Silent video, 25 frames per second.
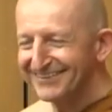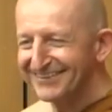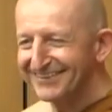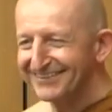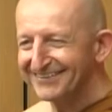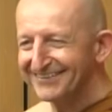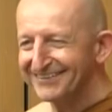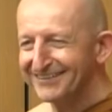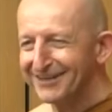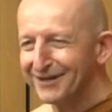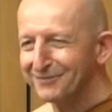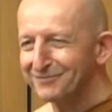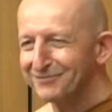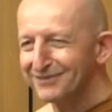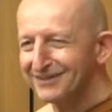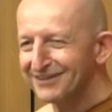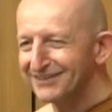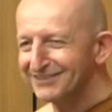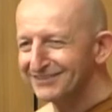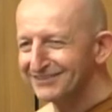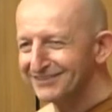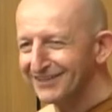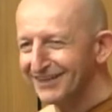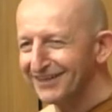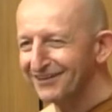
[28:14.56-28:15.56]
You know, the Dhamma
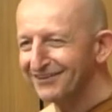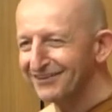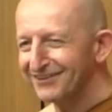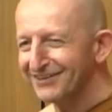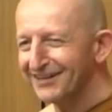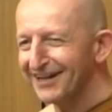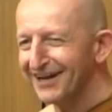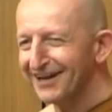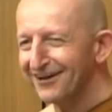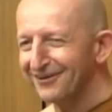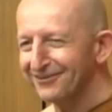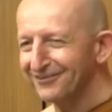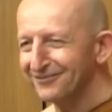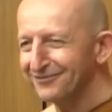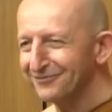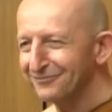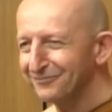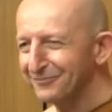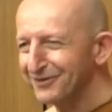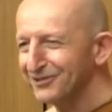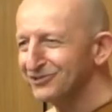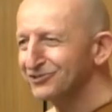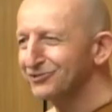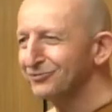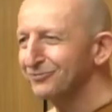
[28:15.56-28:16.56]
is here and now.
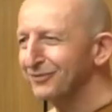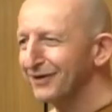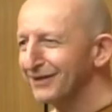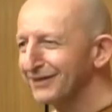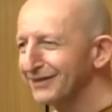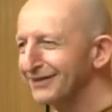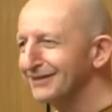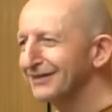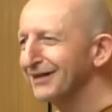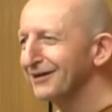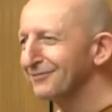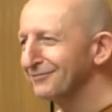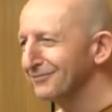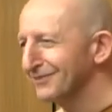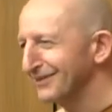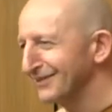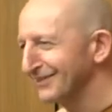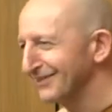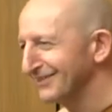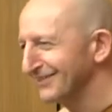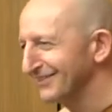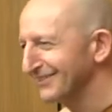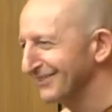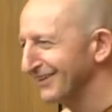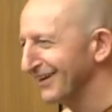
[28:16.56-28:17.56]
Pachupana Dhamma,
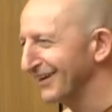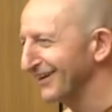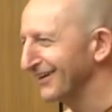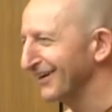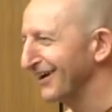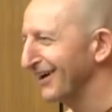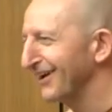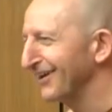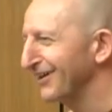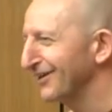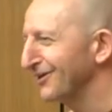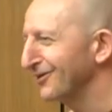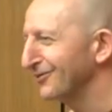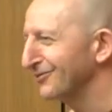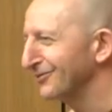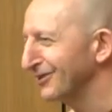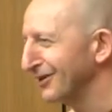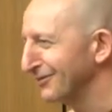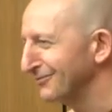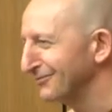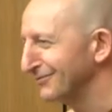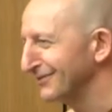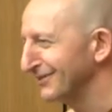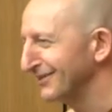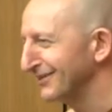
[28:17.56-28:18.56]
Akaliko
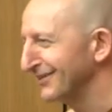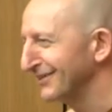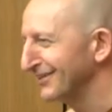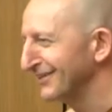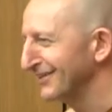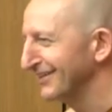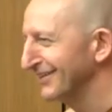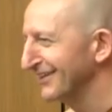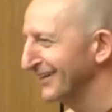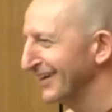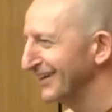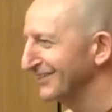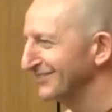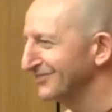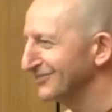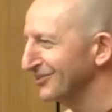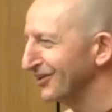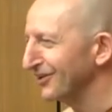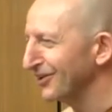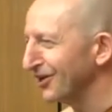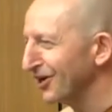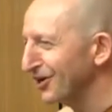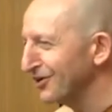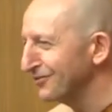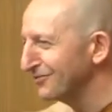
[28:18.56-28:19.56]
Dhamma. It's
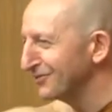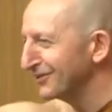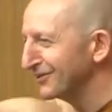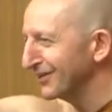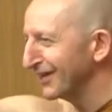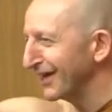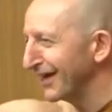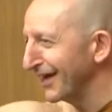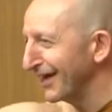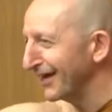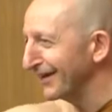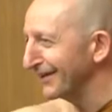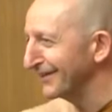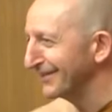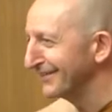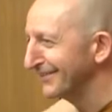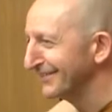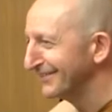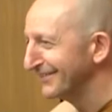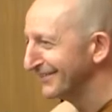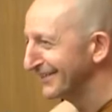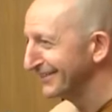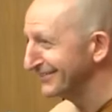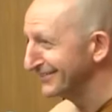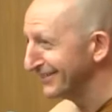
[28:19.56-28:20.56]
not over there,
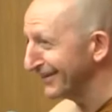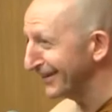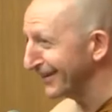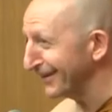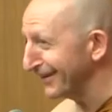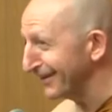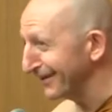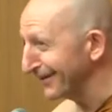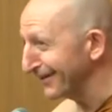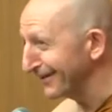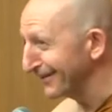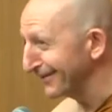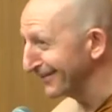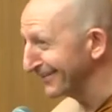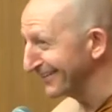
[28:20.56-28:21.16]
it's here.